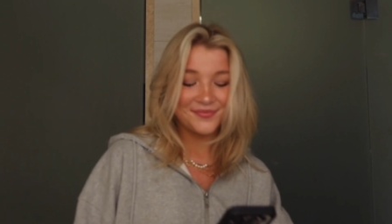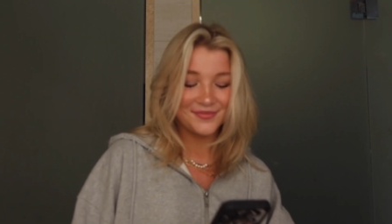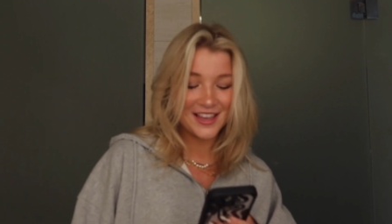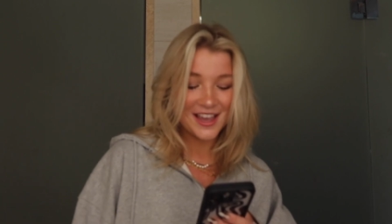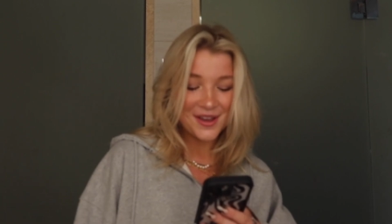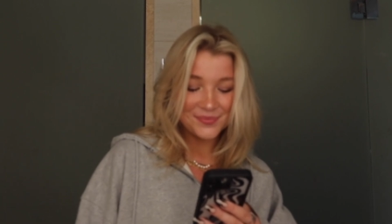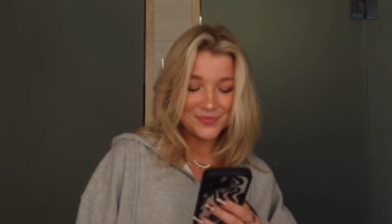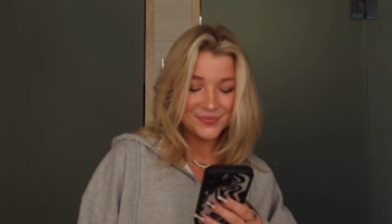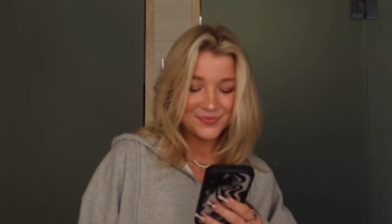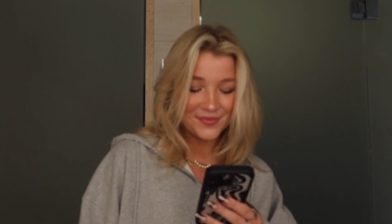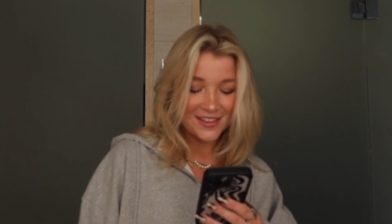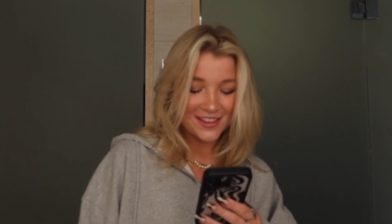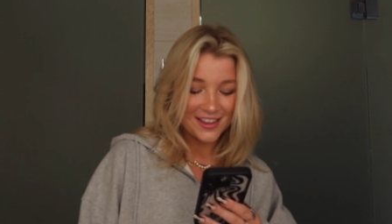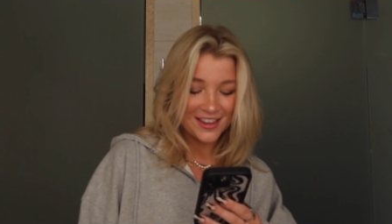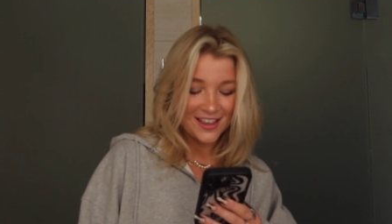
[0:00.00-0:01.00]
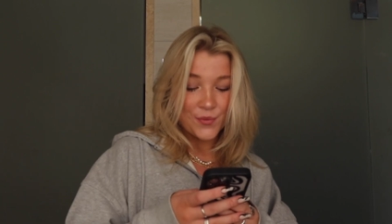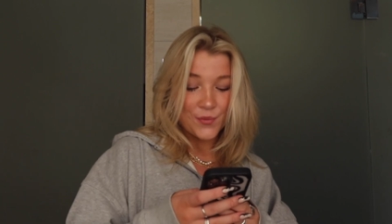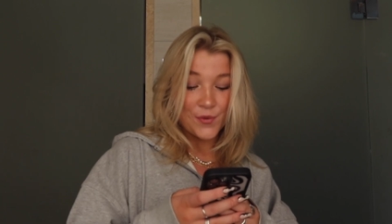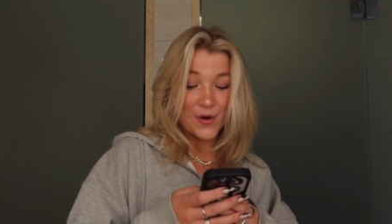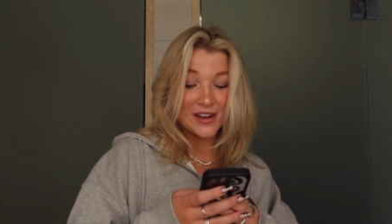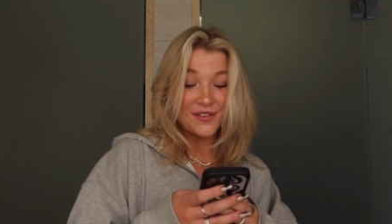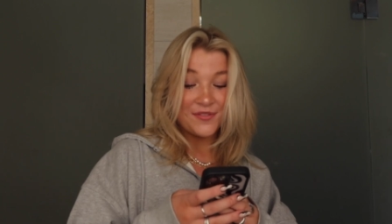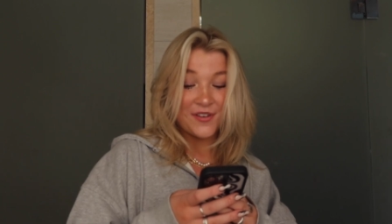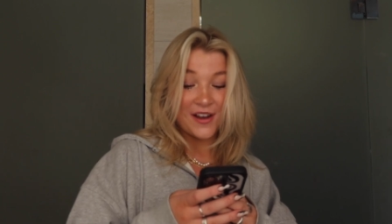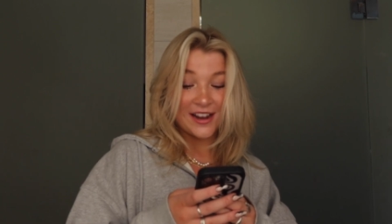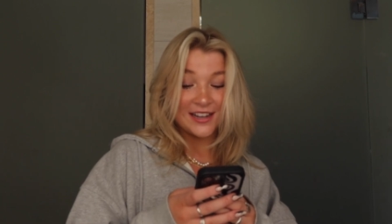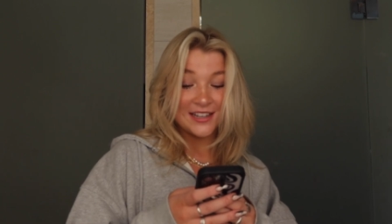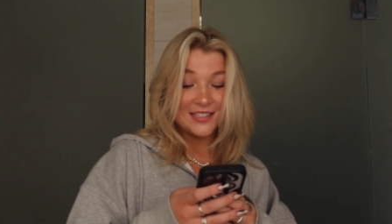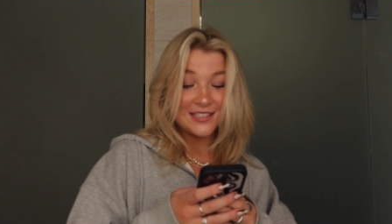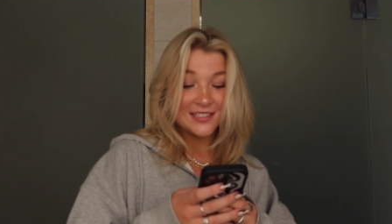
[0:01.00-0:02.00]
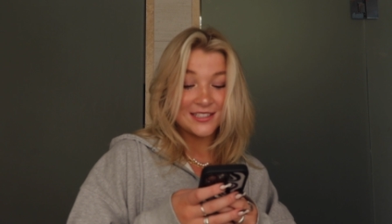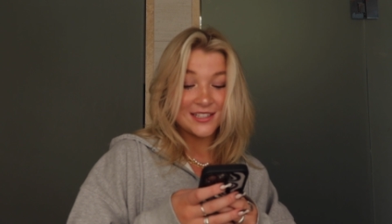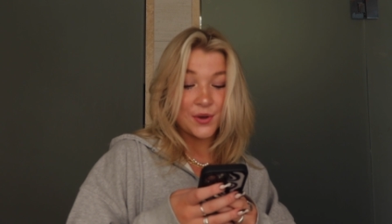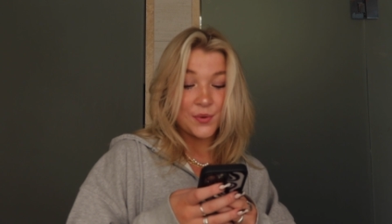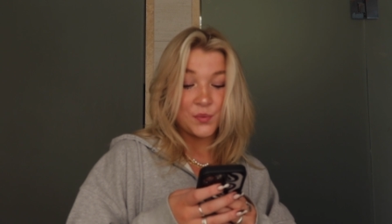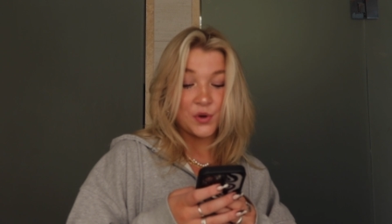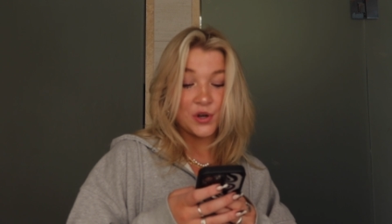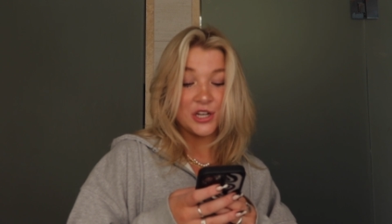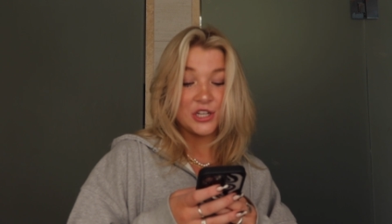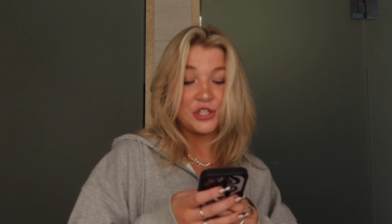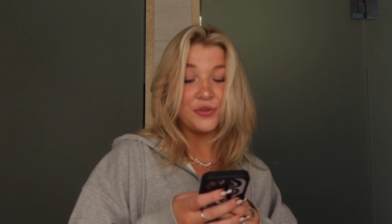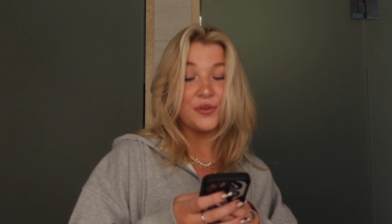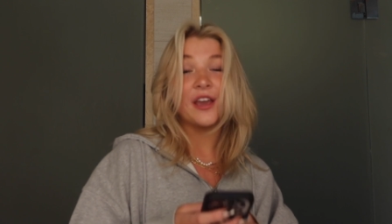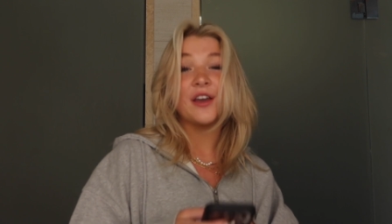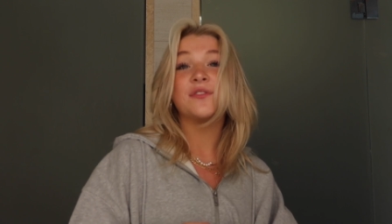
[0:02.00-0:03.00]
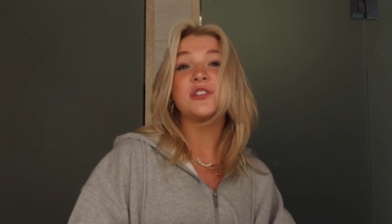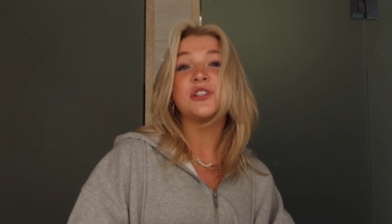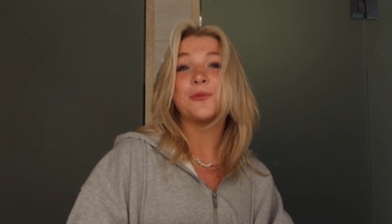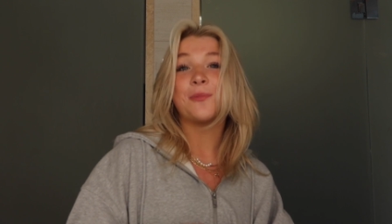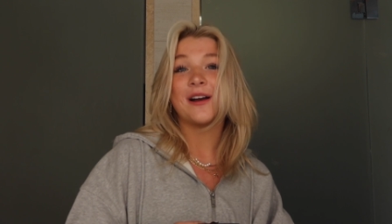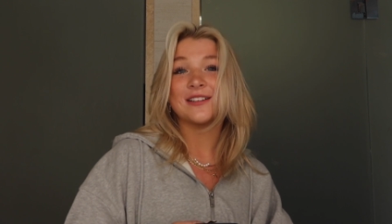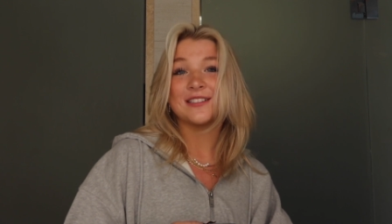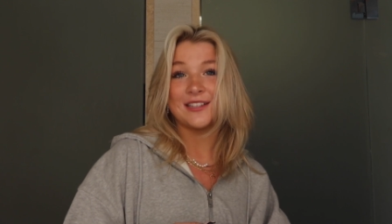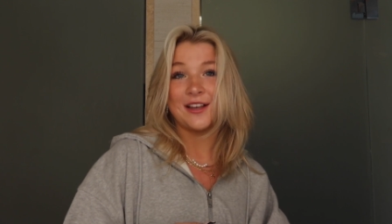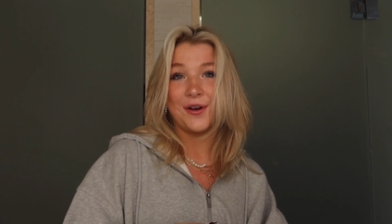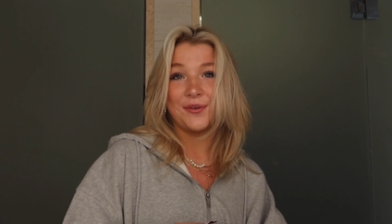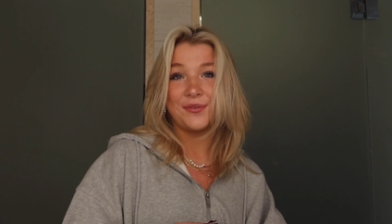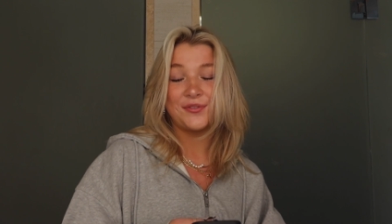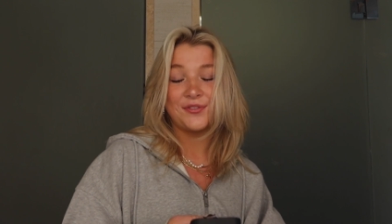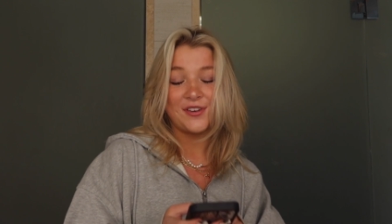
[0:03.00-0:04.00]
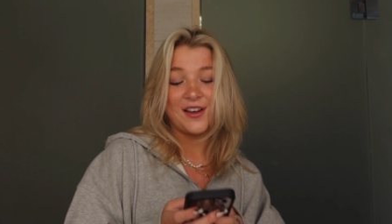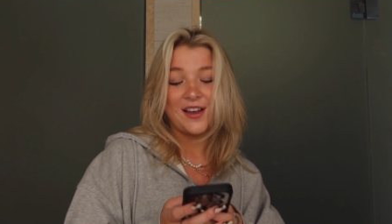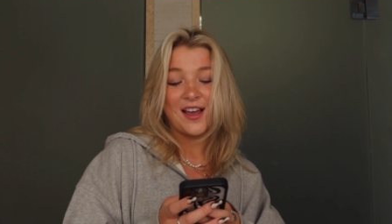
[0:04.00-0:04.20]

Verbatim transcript: Yeah. What advice would you give to your past self?